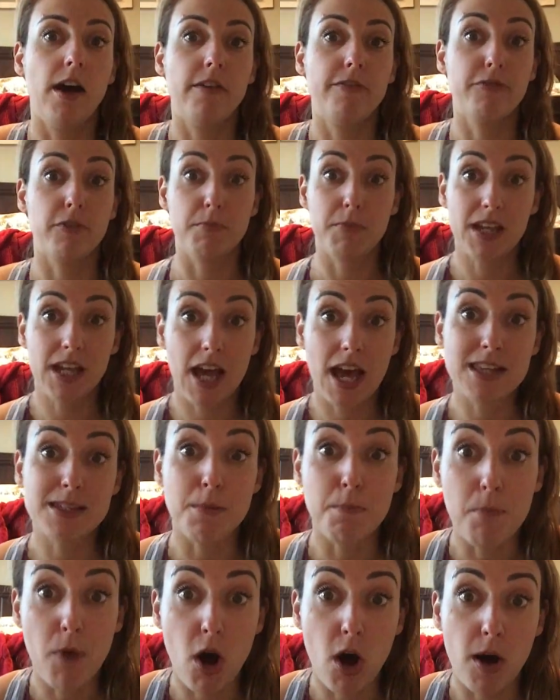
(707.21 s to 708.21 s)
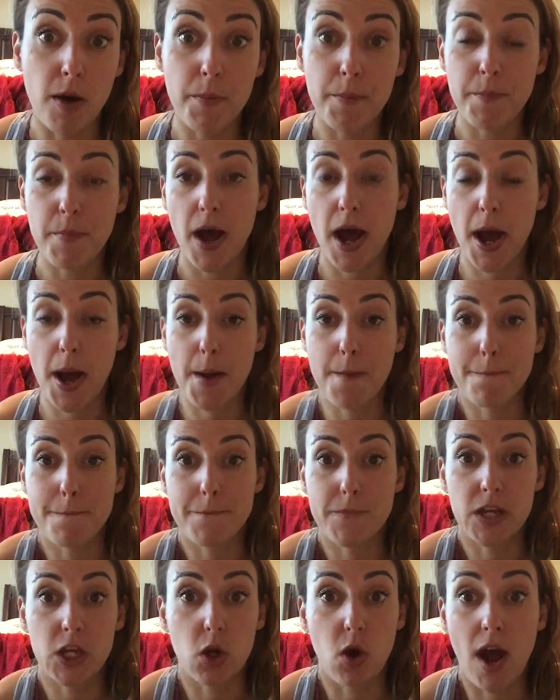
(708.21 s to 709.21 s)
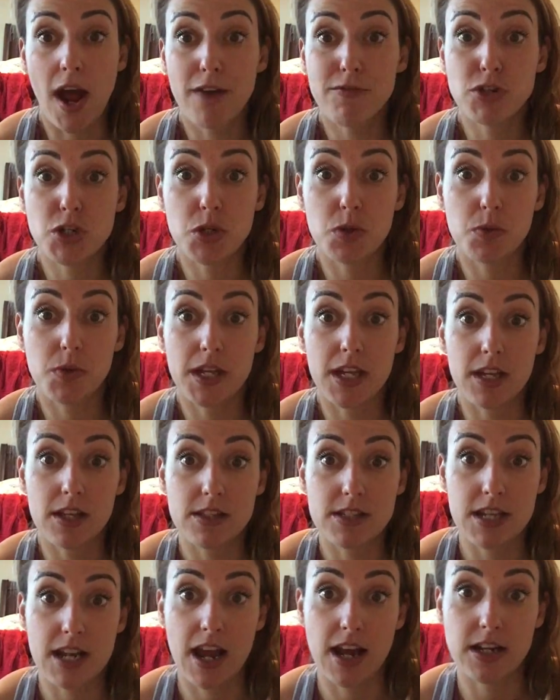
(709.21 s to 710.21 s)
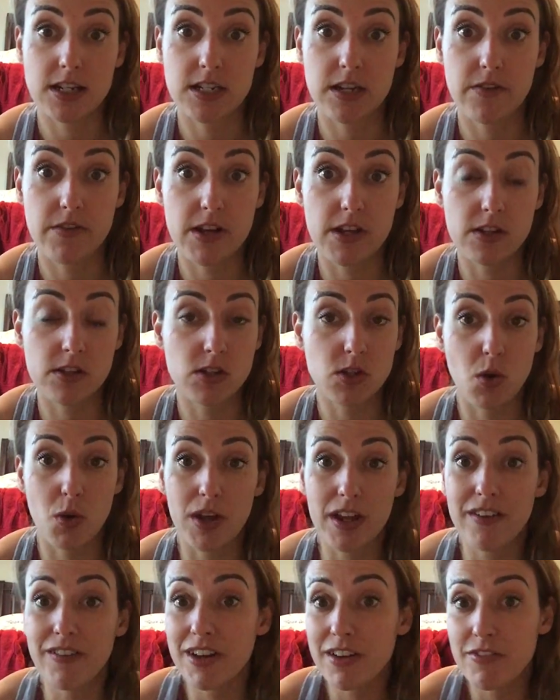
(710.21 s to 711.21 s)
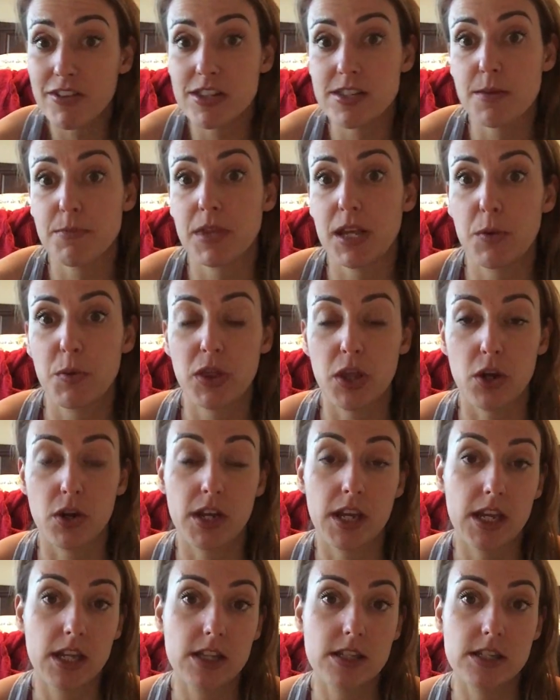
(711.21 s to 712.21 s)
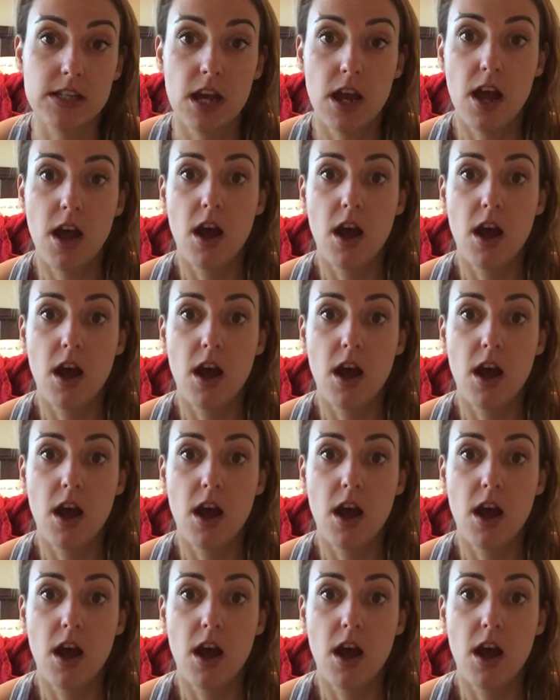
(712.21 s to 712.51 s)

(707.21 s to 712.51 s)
For me as a mom, I have 2 kids and activities. So even if it's something with our kids,